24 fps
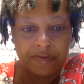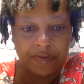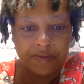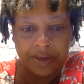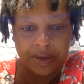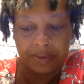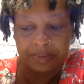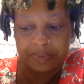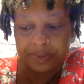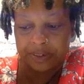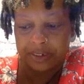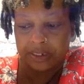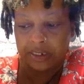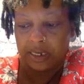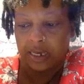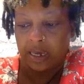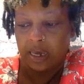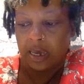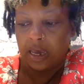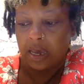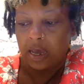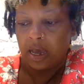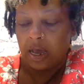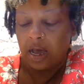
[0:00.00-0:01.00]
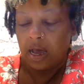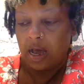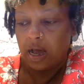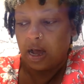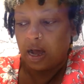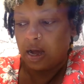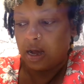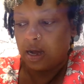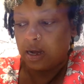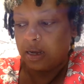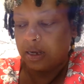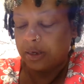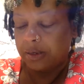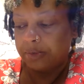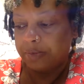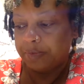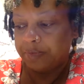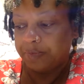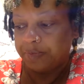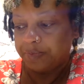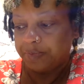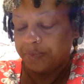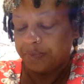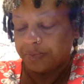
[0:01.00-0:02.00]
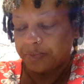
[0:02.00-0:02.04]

family um,